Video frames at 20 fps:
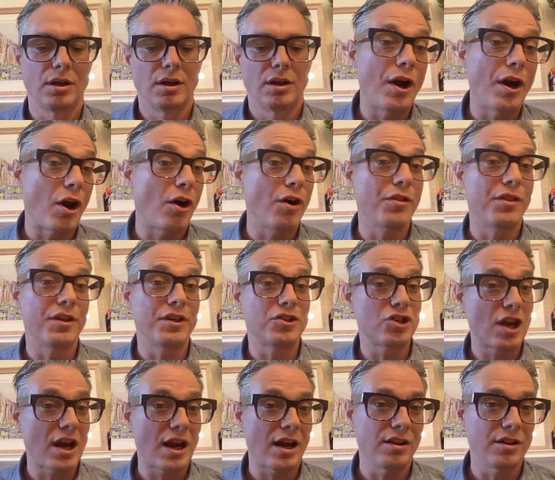What are the
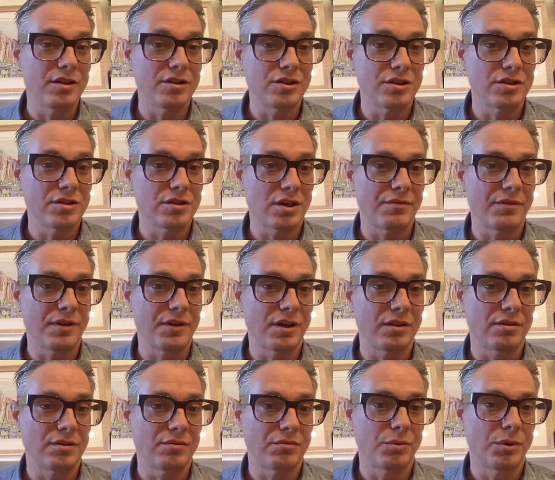challenges of
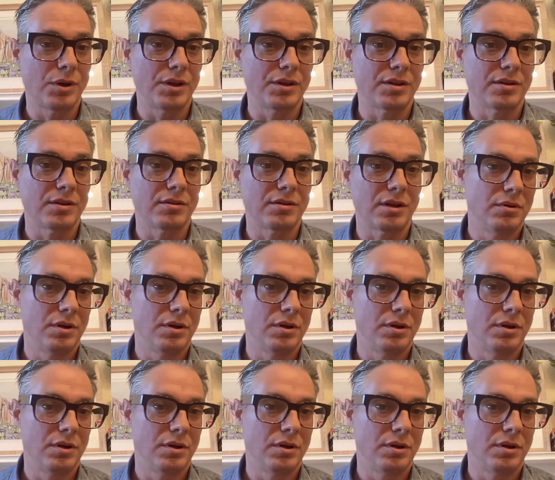it with,